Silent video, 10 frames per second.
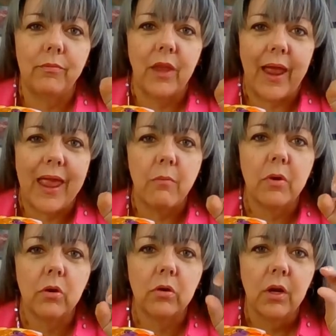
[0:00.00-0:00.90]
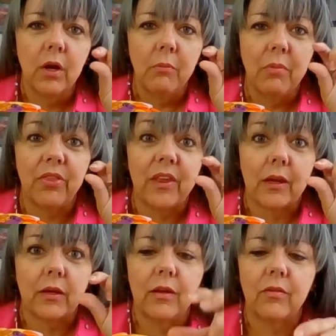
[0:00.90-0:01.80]
diameter, but
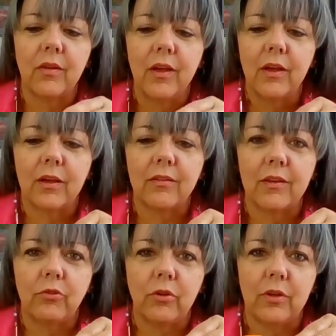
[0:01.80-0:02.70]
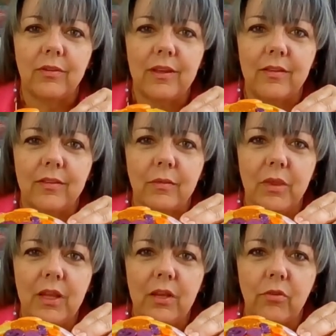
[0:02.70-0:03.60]
thickness. Because as you can see, some
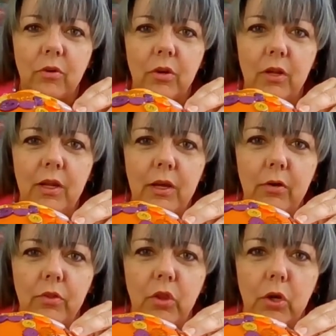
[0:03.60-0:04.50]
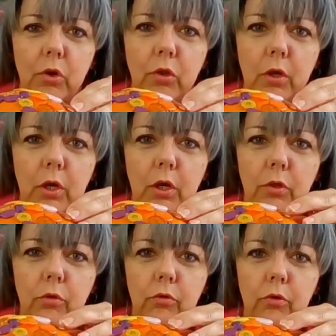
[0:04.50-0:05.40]
of these are a little thicker than
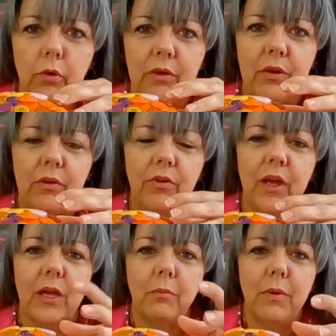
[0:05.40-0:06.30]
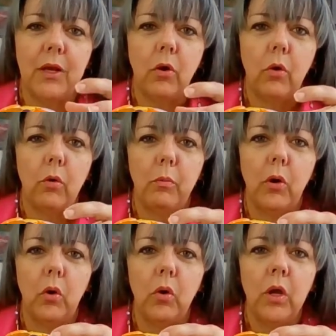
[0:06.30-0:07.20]
others. So even if I had made a whole
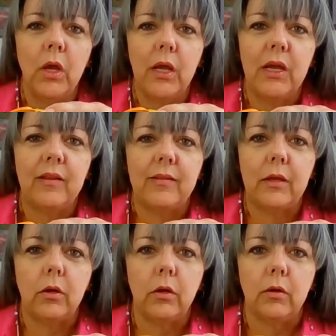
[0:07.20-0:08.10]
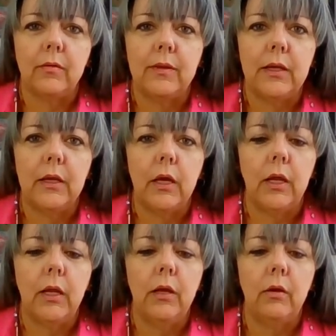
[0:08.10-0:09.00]
bowl, it's still going to sit
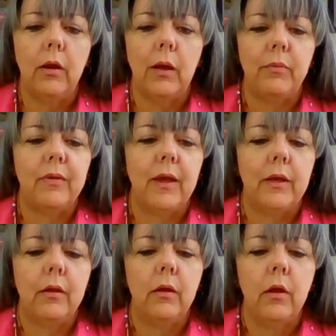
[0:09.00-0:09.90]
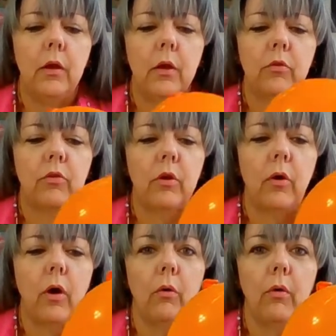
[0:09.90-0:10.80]
a little lopsided.
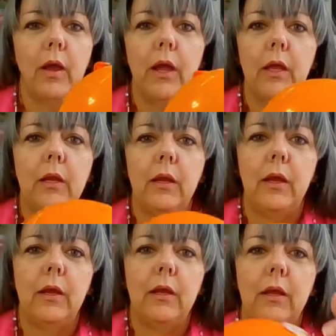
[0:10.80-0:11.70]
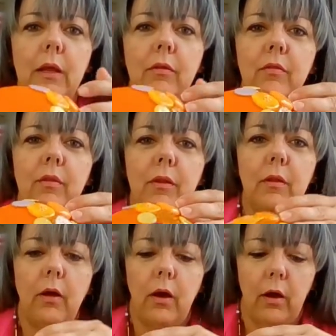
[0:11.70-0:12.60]
So, oh, and
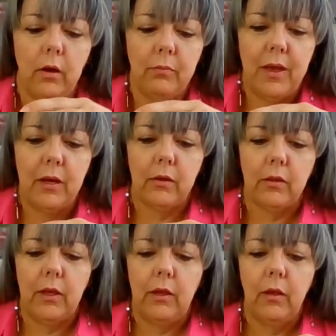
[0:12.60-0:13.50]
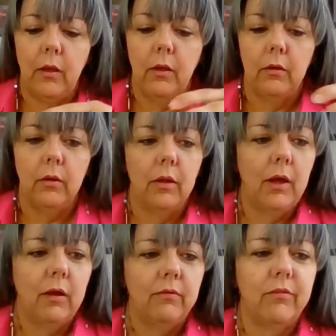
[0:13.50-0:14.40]
it automatically
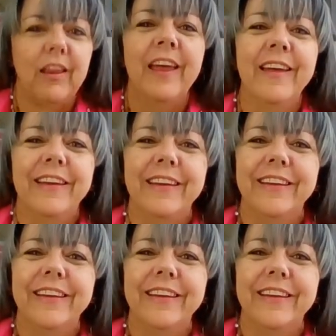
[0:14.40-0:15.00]
loves